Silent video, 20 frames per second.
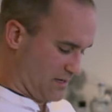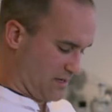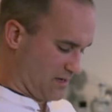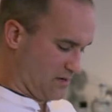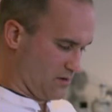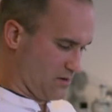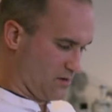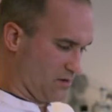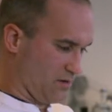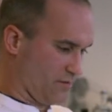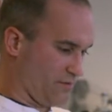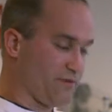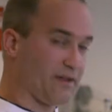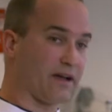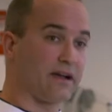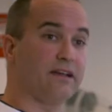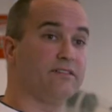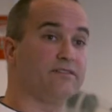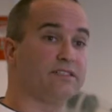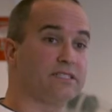where they euh, want to
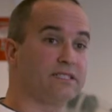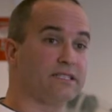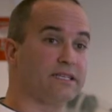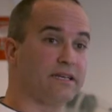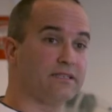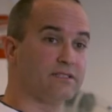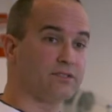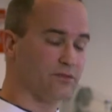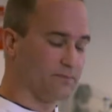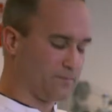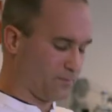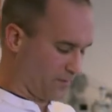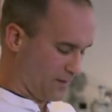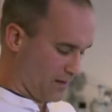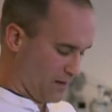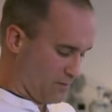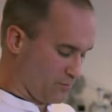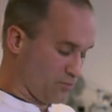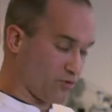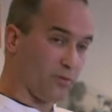look and get an
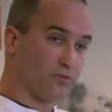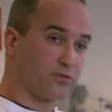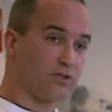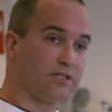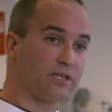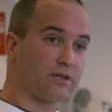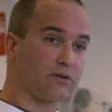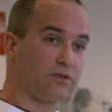image